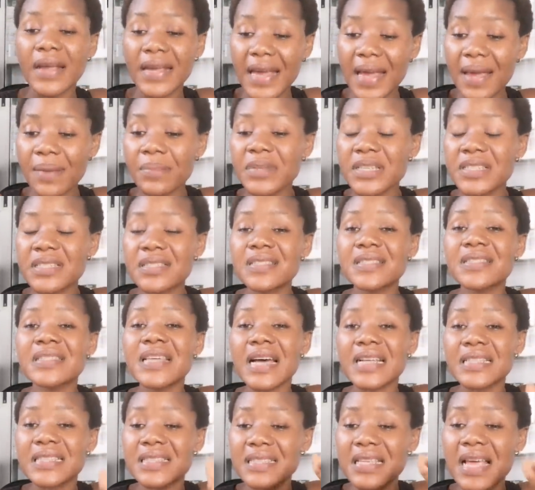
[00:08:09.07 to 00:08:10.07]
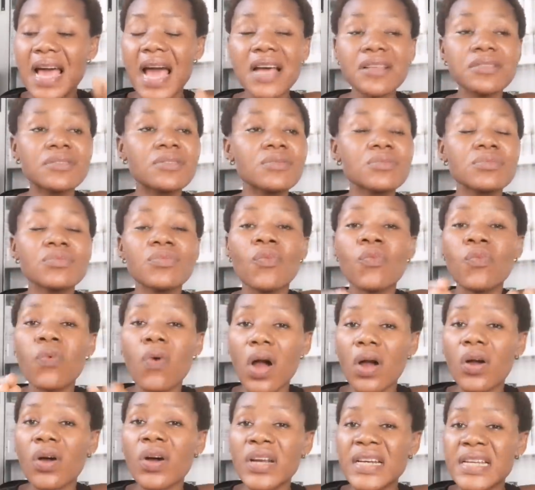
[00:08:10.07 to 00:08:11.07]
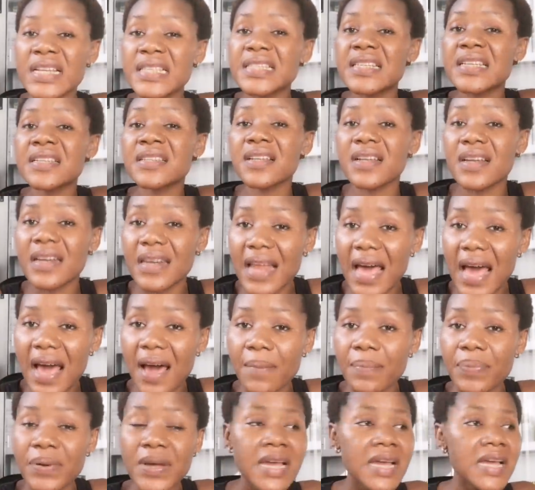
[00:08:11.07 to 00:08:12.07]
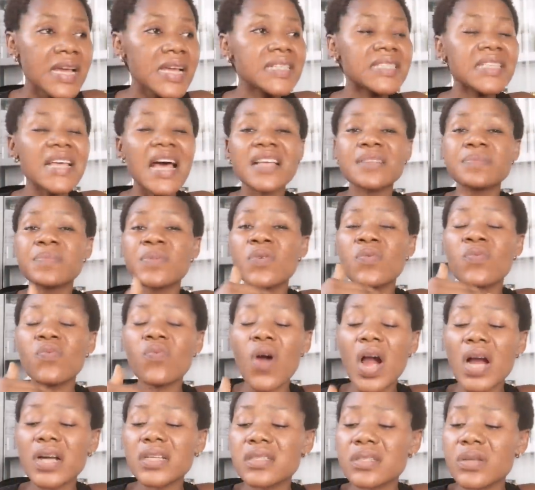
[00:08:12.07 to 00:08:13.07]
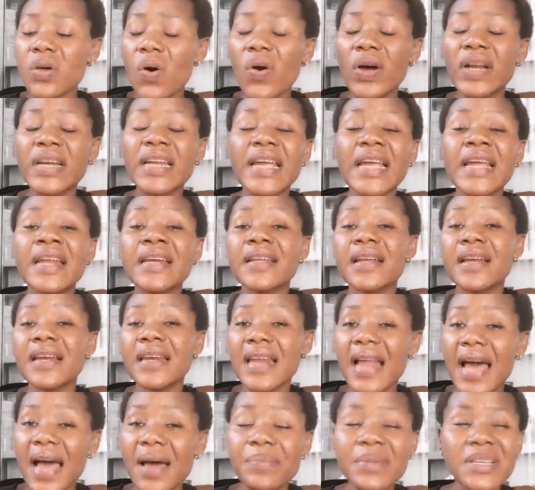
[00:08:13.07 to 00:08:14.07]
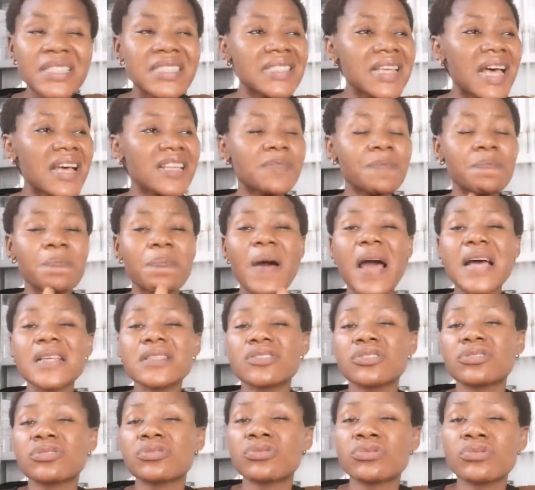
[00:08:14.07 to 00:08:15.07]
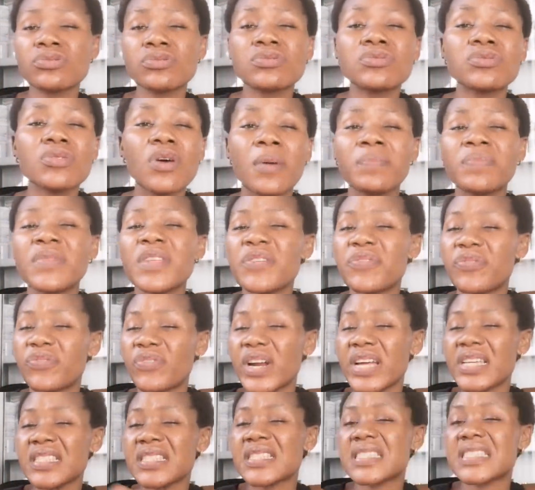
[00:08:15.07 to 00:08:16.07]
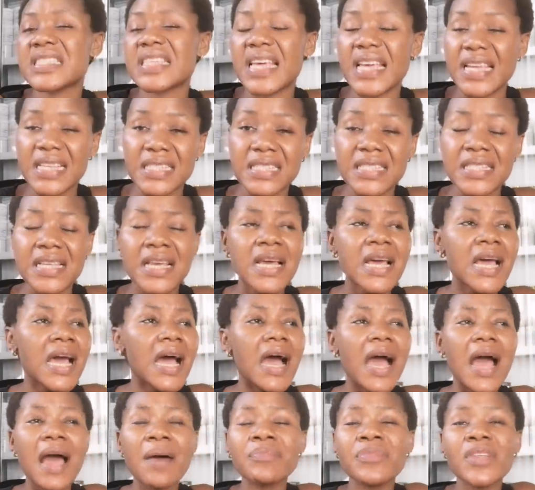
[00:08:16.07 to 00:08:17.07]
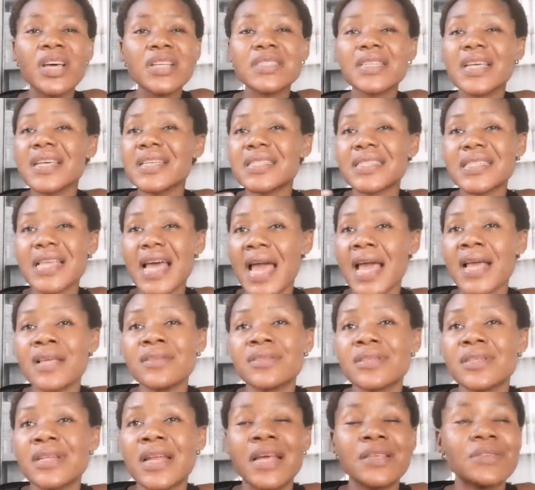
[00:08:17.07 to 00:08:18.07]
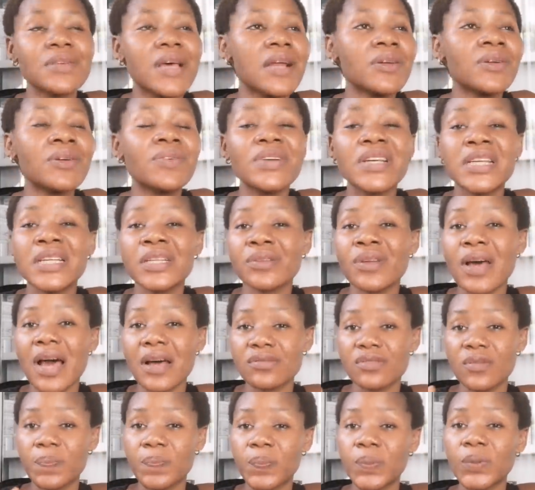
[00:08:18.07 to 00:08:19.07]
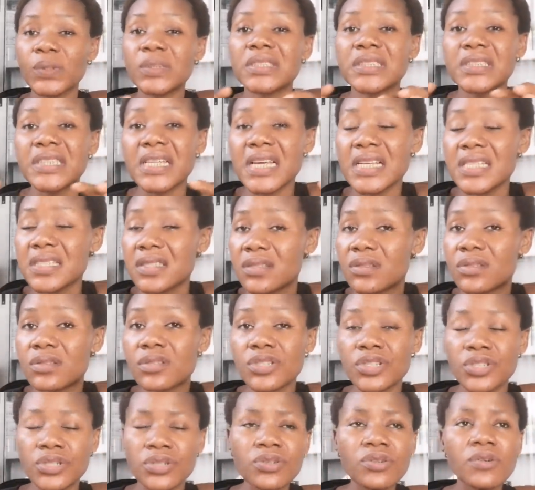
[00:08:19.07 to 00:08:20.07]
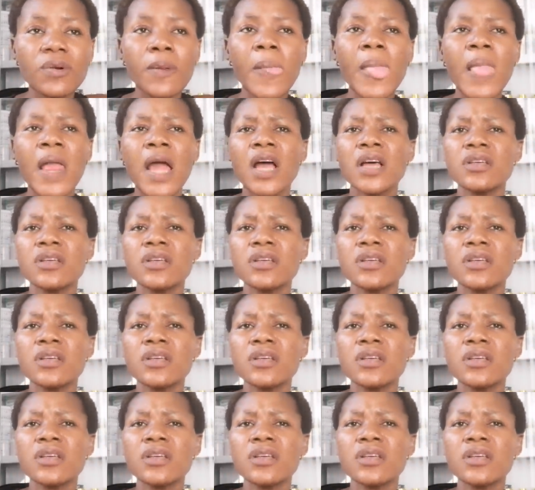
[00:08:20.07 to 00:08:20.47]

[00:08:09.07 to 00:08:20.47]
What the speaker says: chemists that had to work on it in the lab. It has been worked on in the lab. It has passed through some different tests. I'm not a science student, so I don't really know how to put this to you.